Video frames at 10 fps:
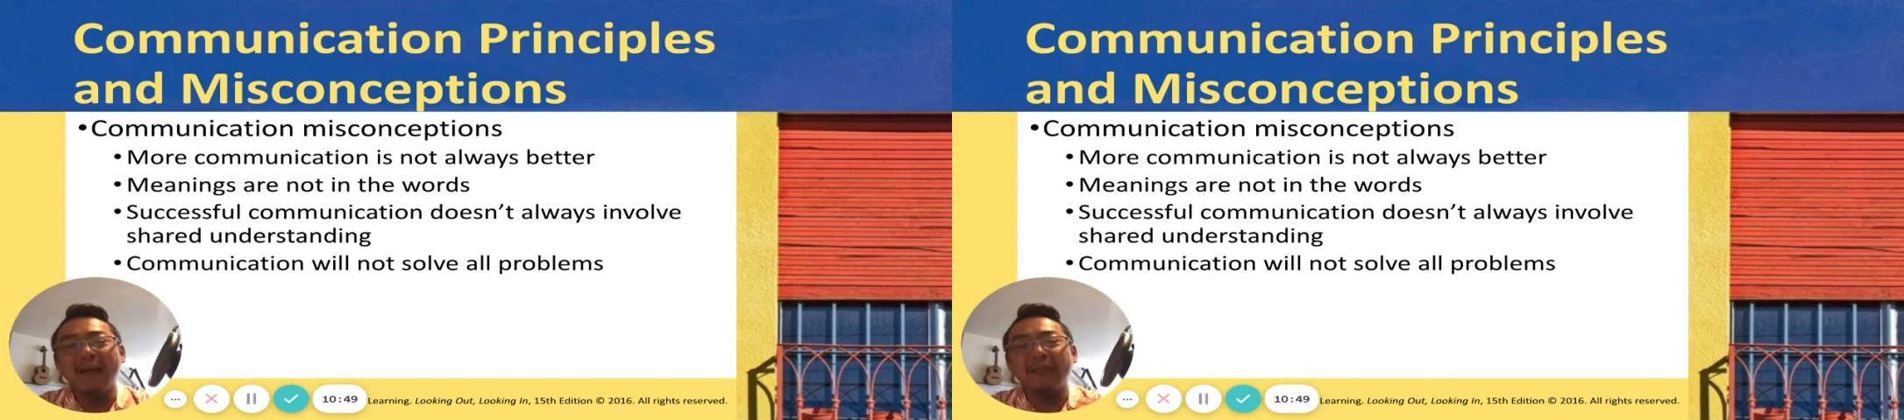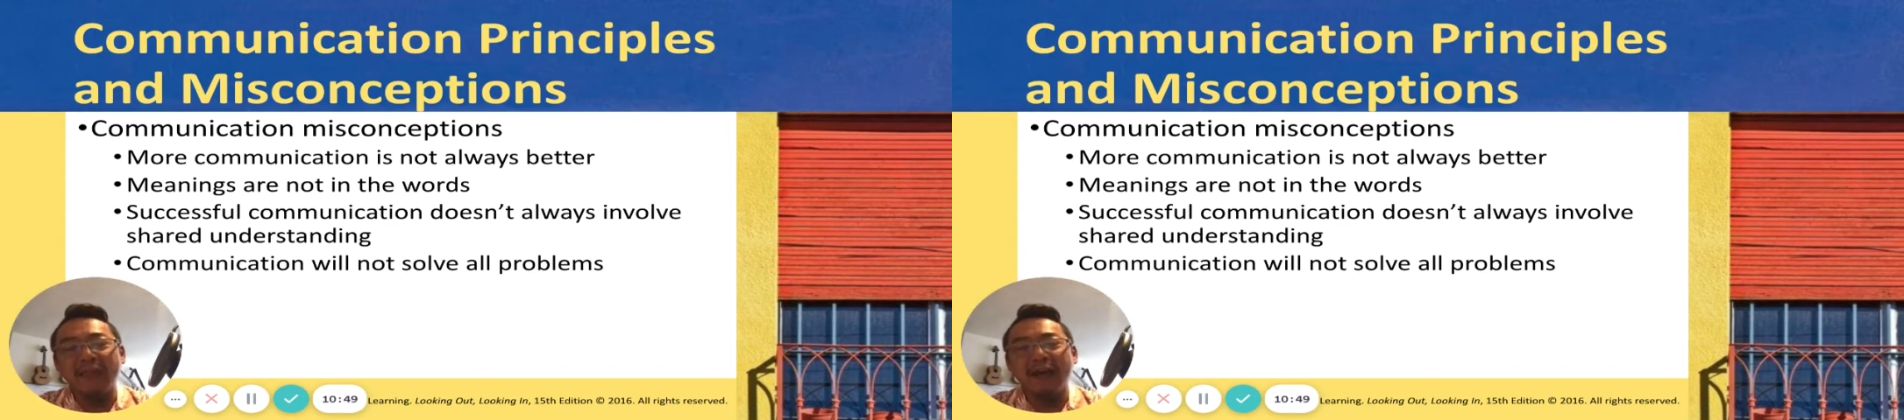
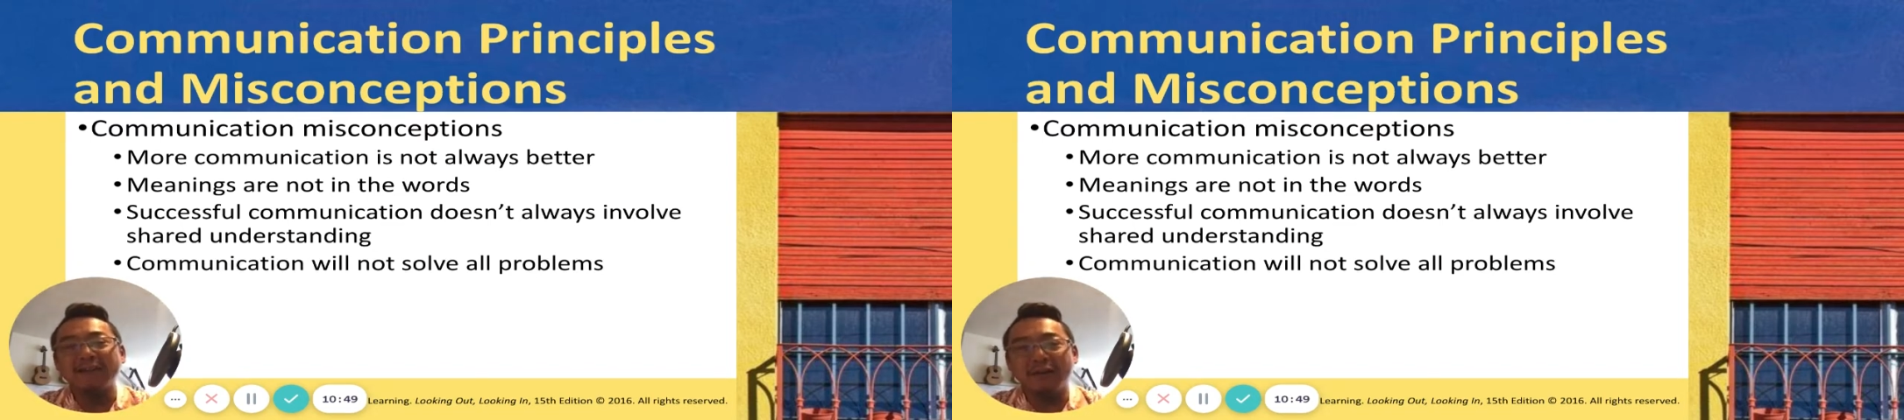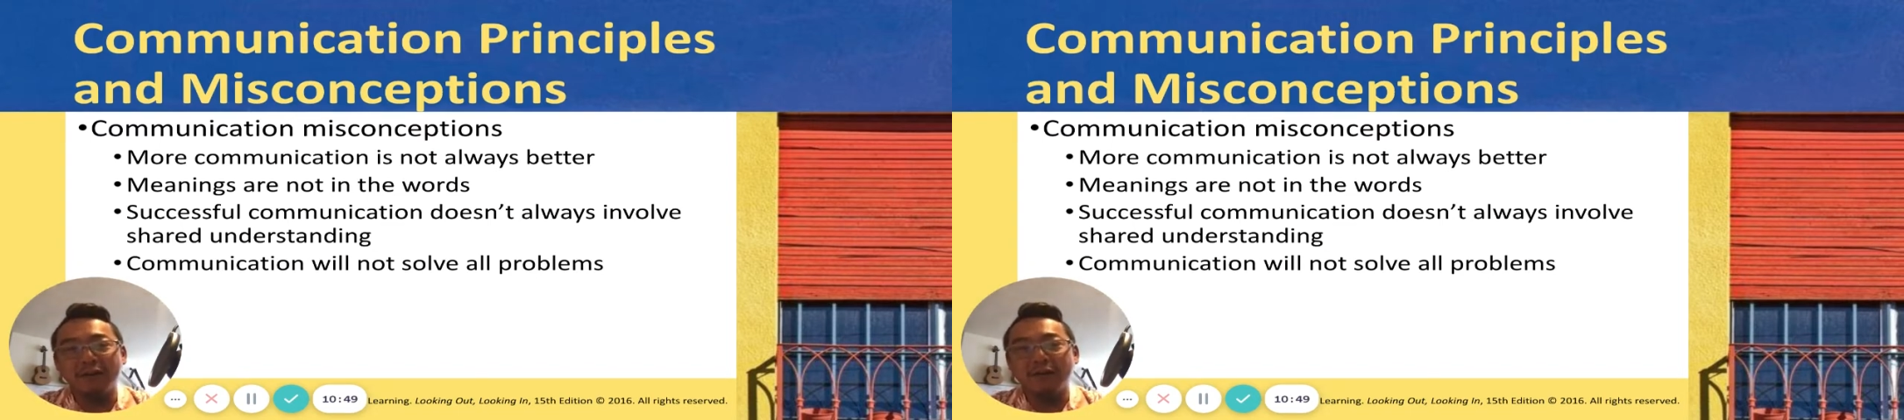that's
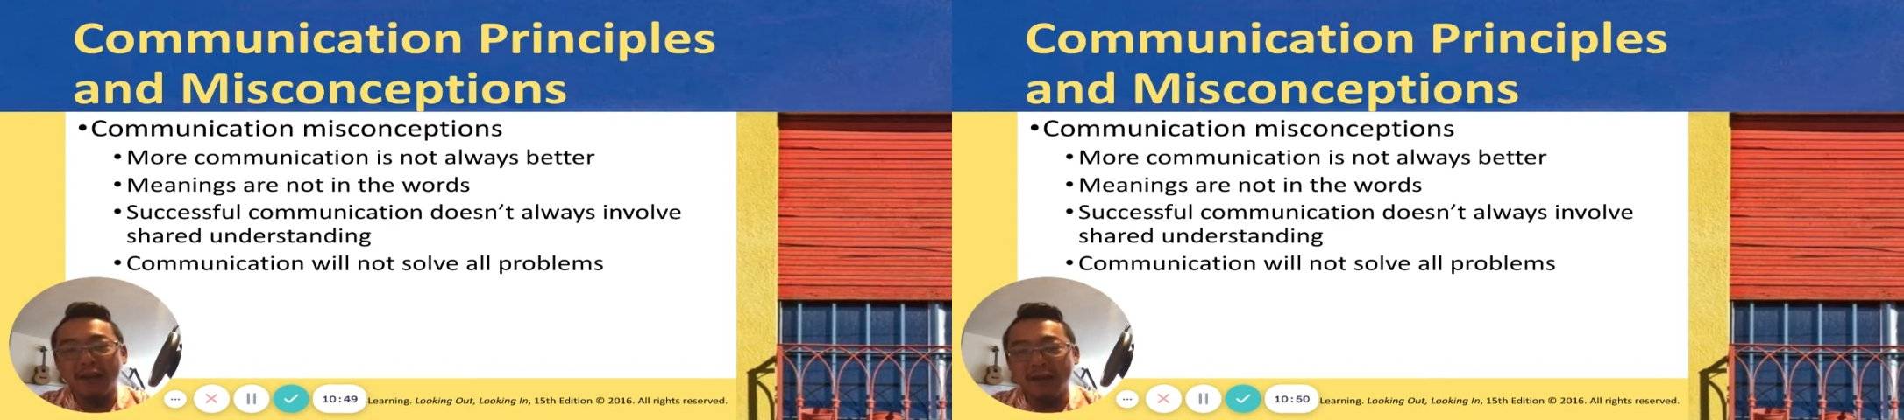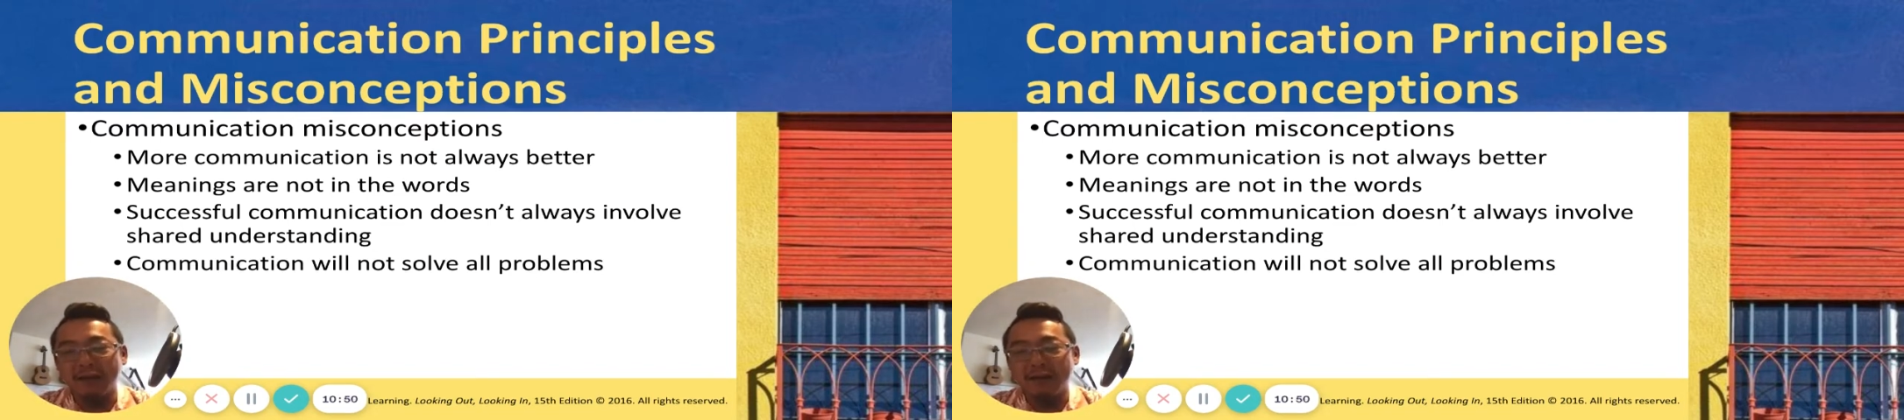
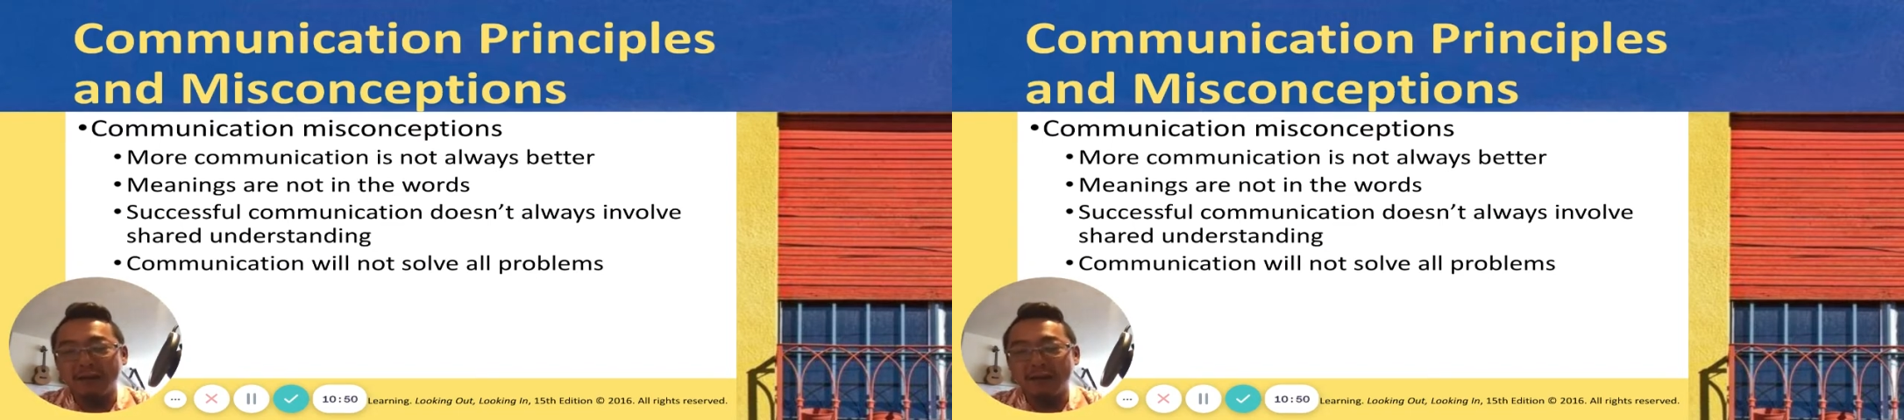okay.